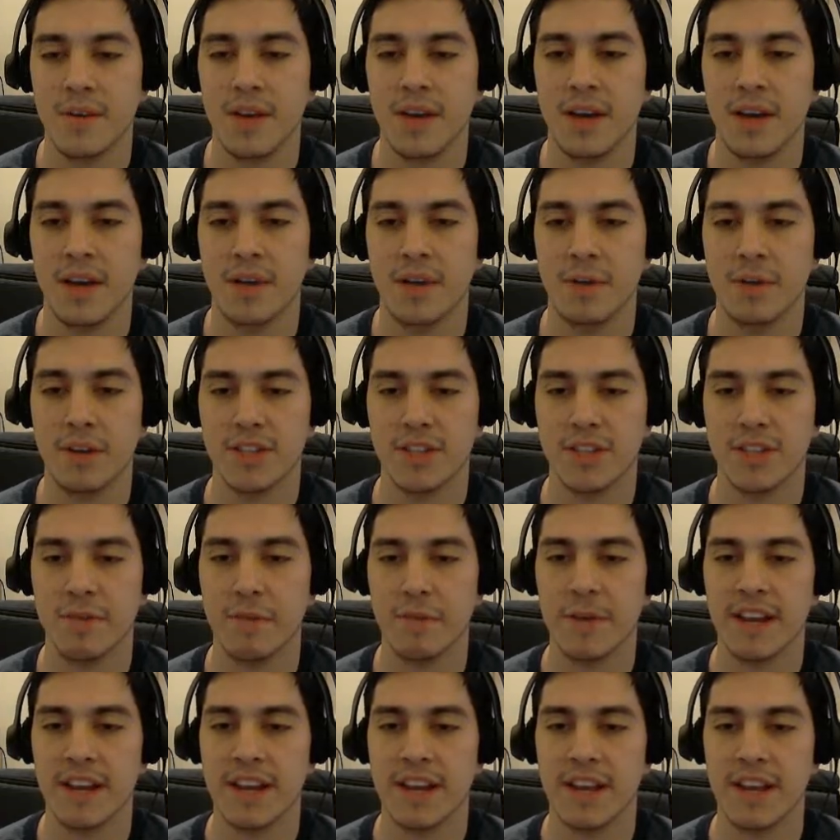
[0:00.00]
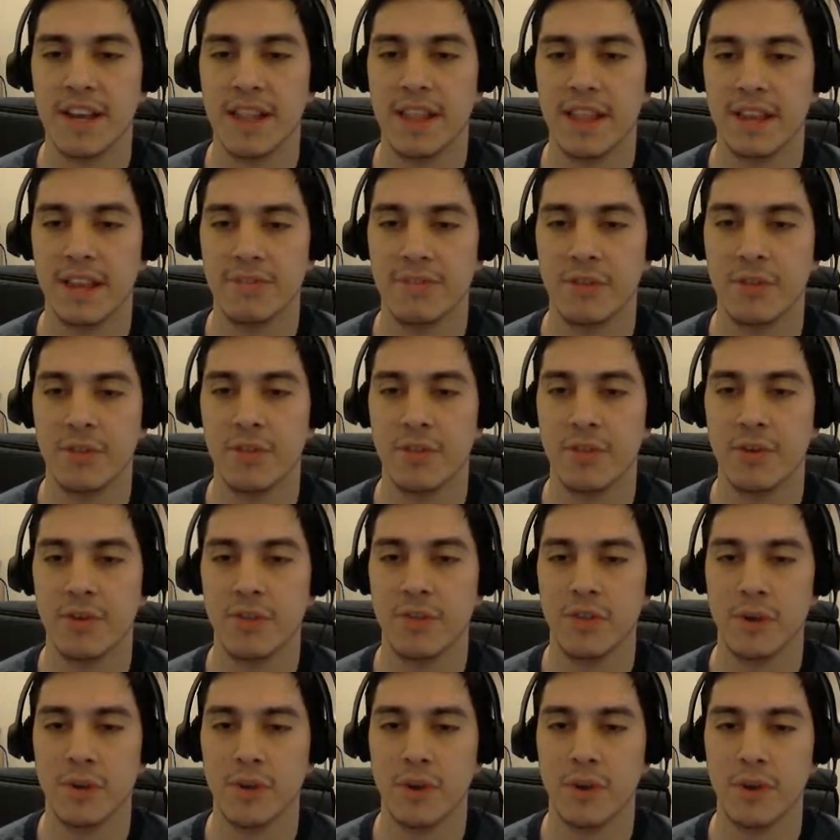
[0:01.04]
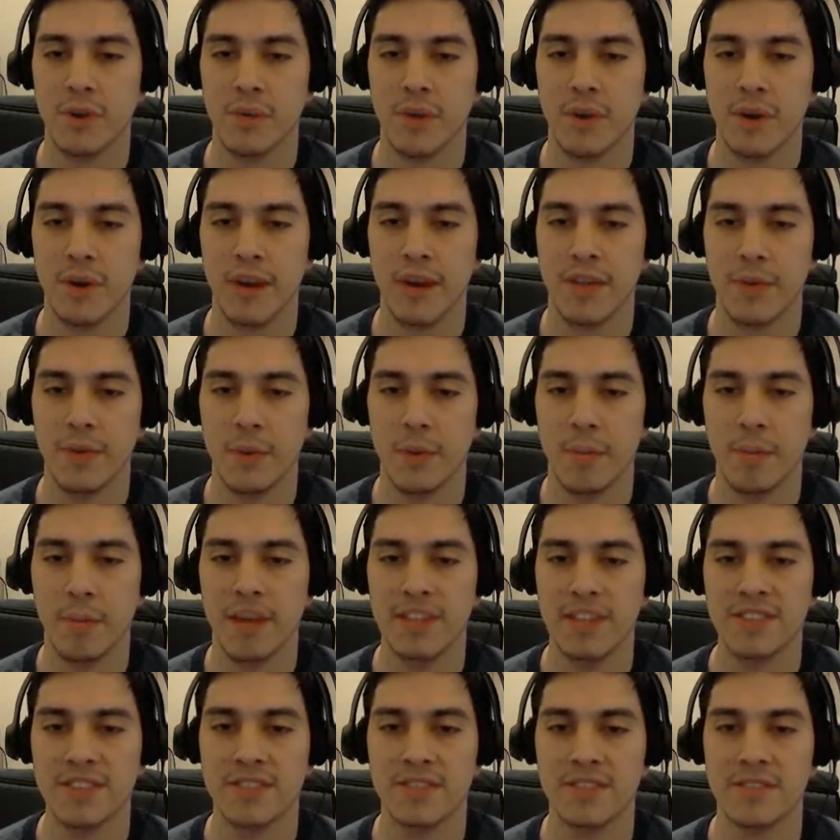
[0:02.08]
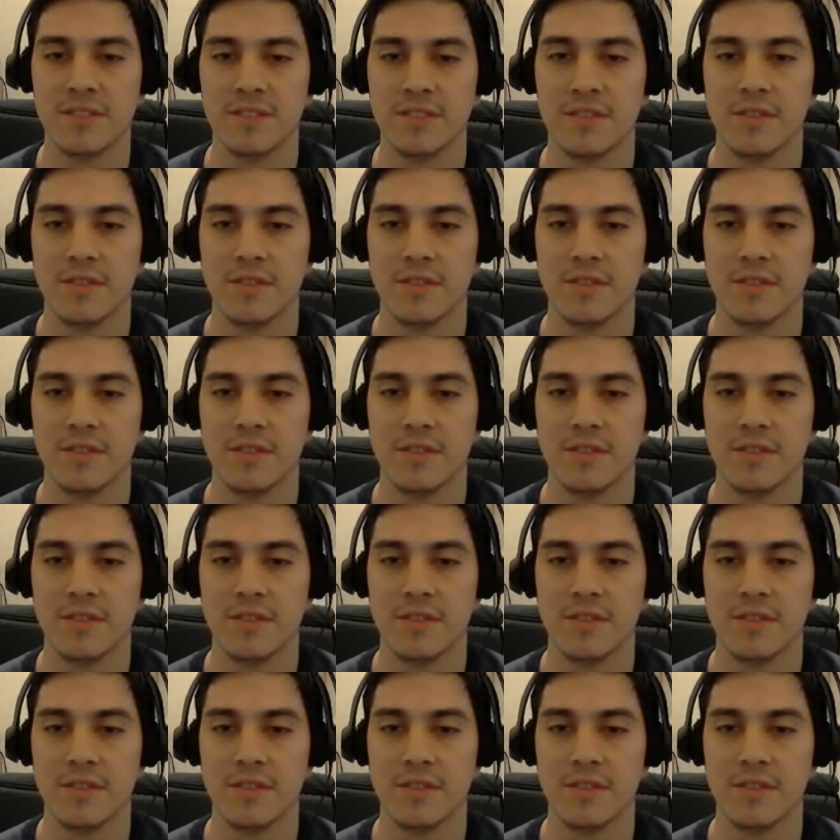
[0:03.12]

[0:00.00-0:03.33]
uh, because everybody kind of left on on their own at their own pace.